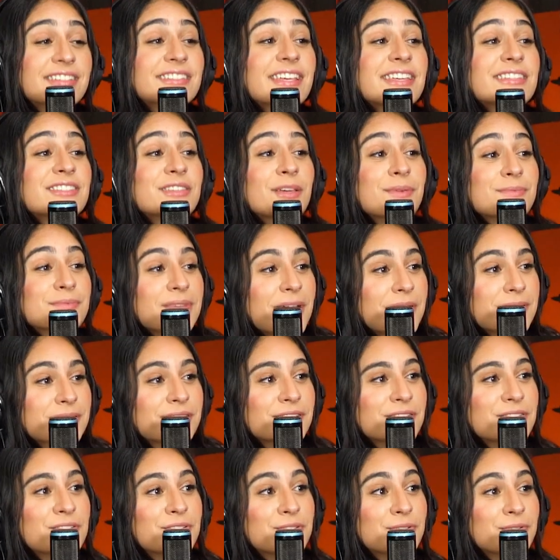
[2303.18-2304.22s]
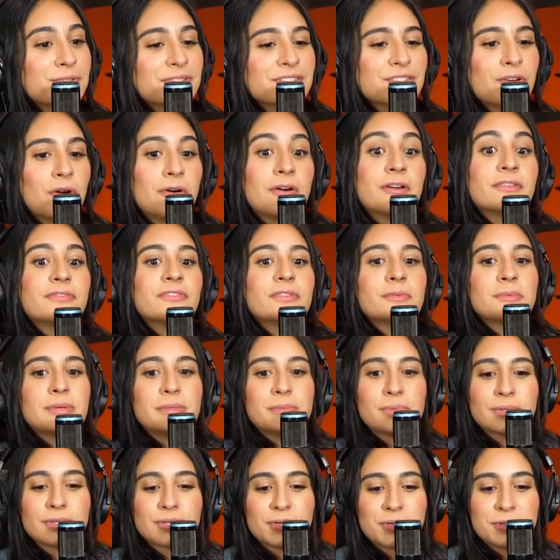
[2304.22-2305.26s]
said sometimes because you know it's hard for
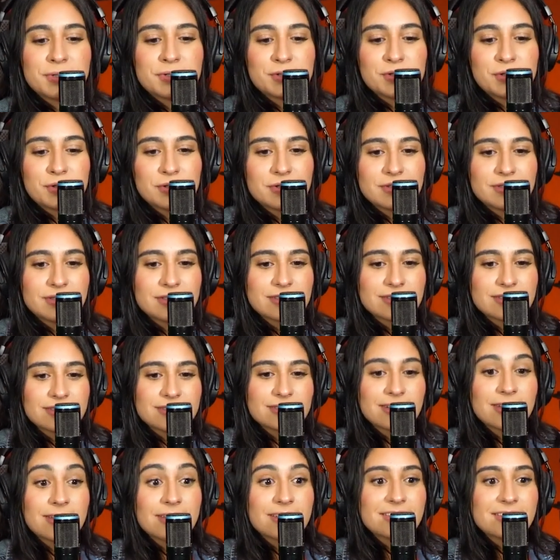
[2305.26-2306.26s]
people to go to church. Yeah. I